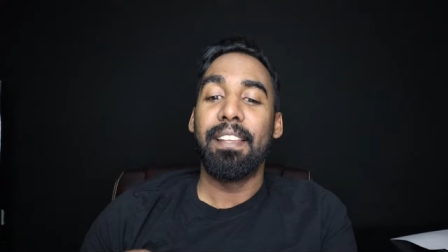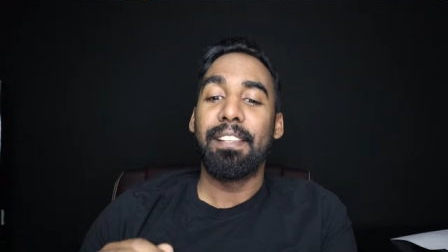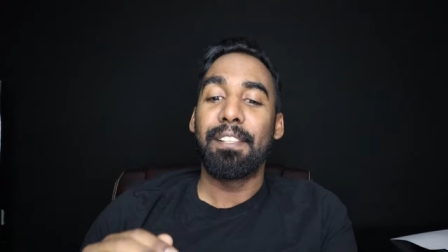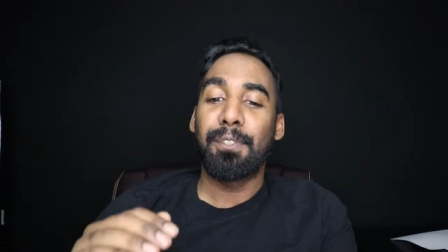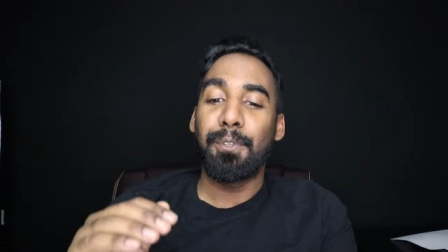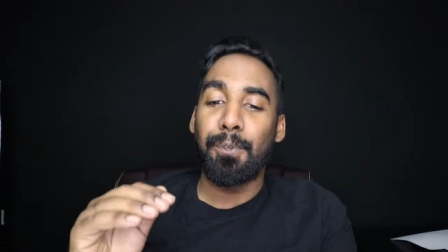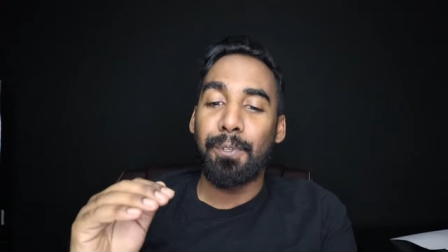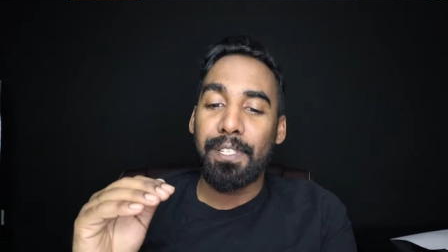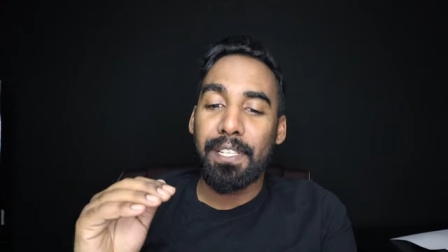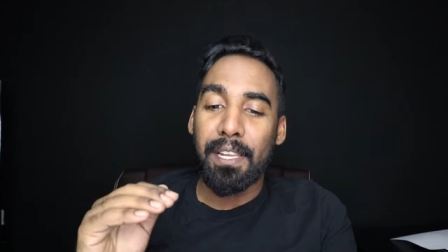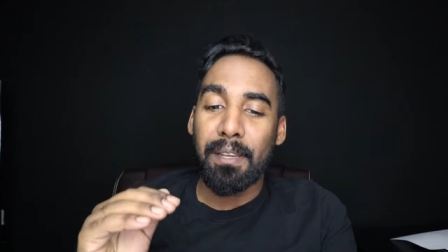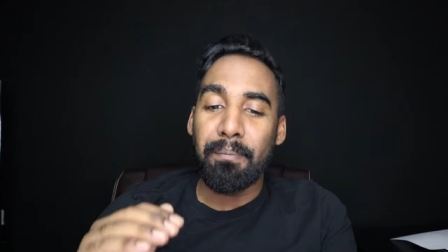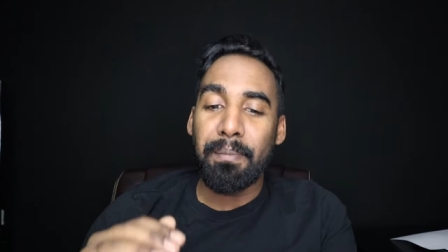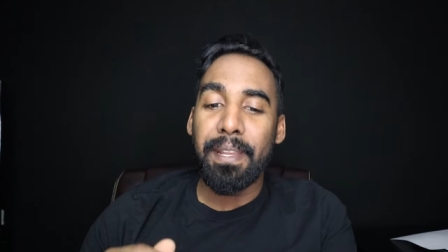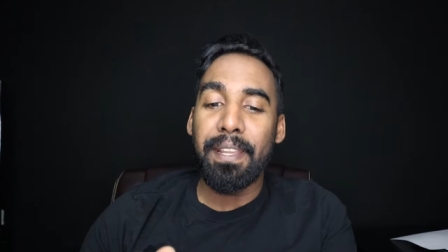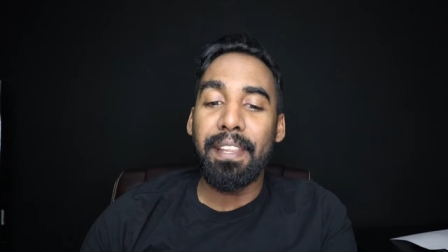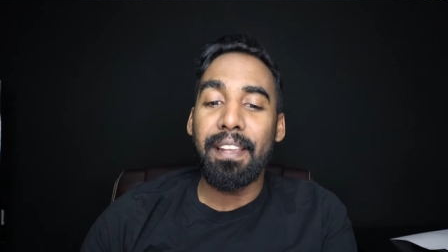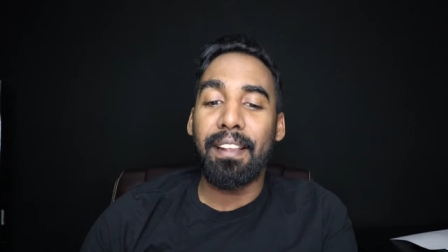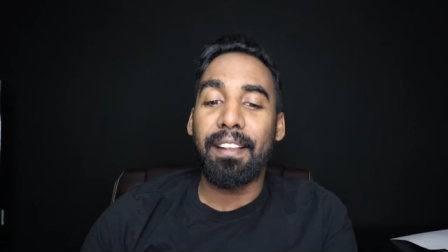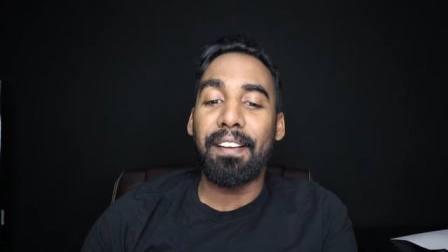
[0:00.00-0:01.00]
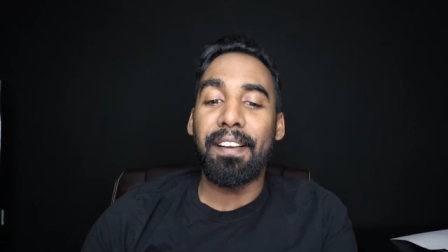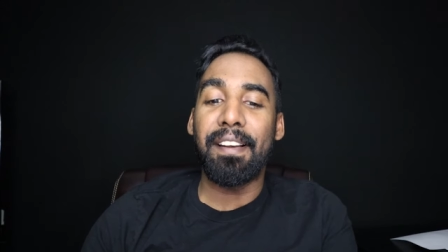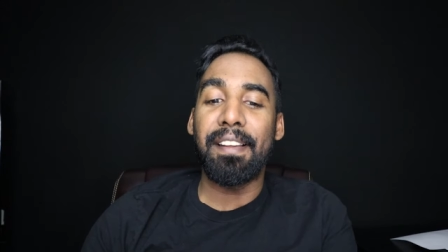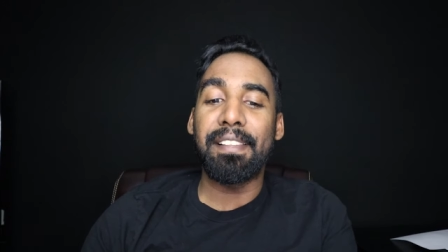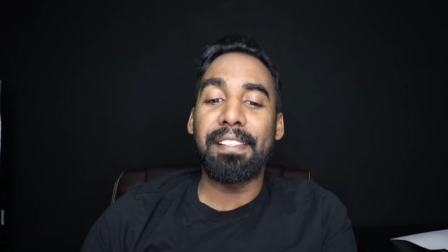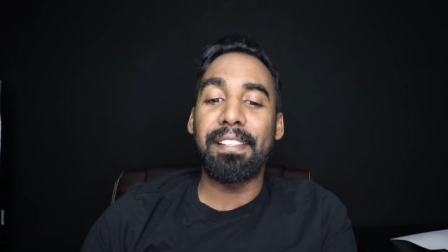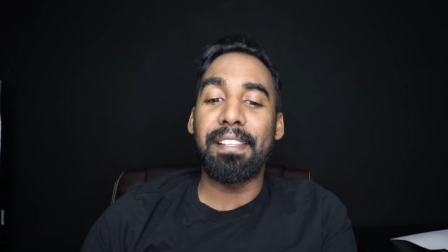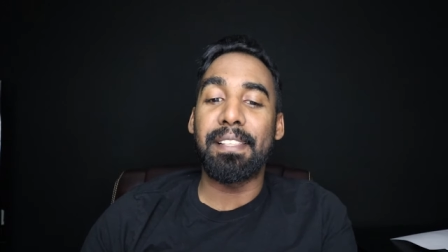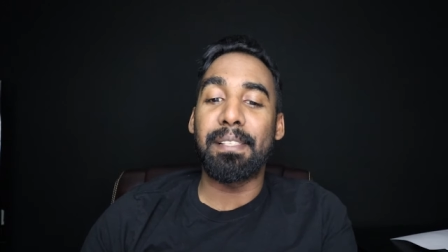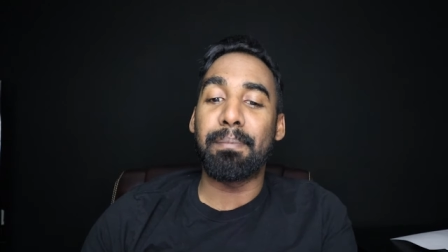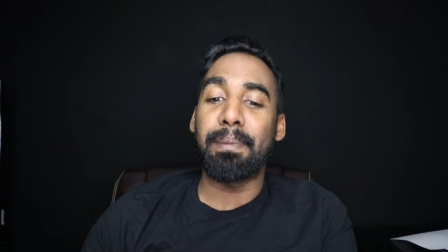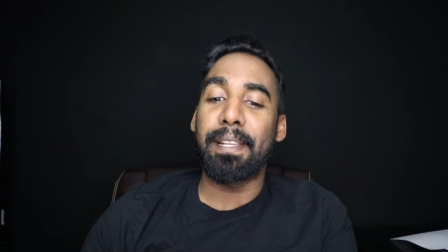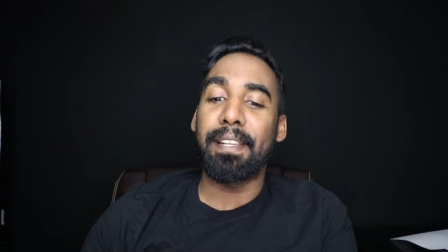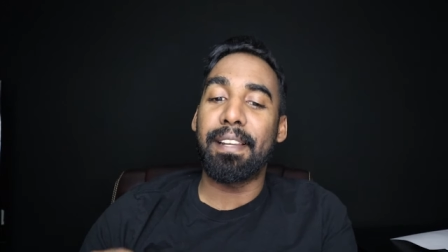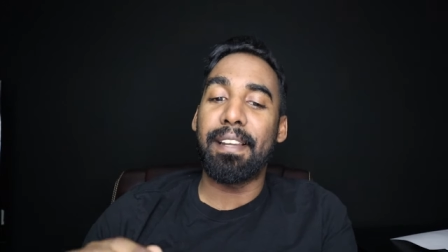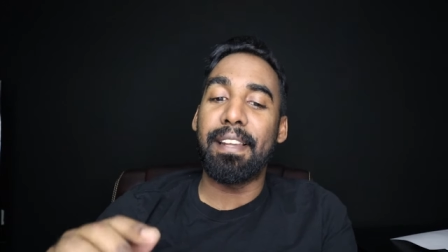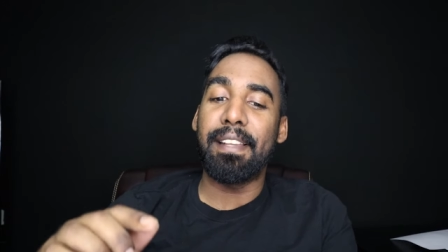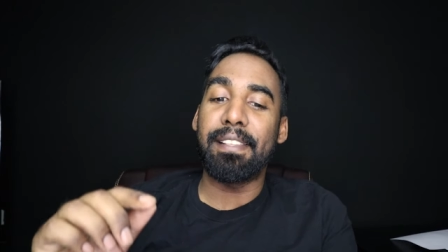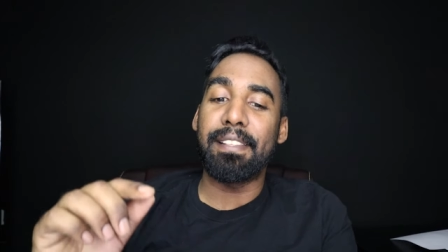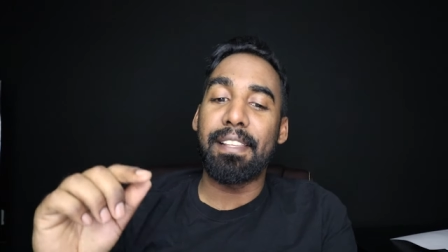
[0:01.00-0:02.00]
Social media caused this
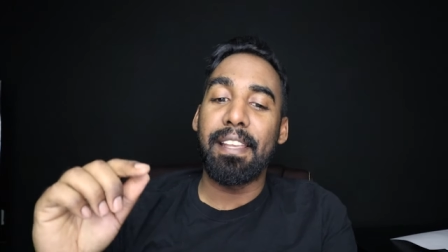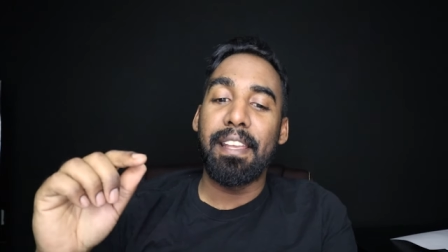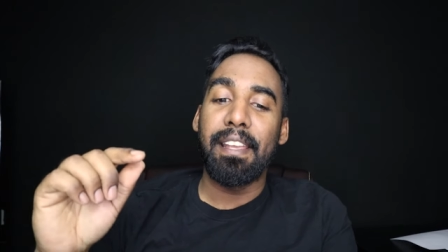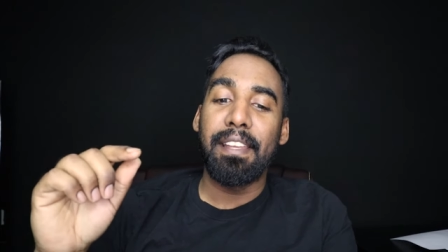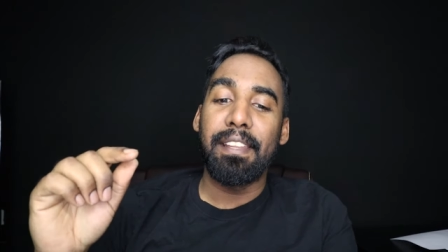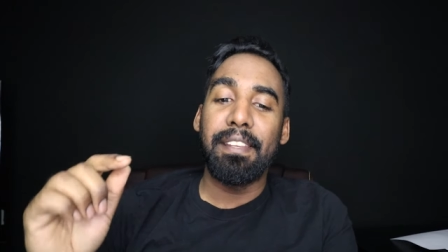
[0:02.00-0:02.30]
because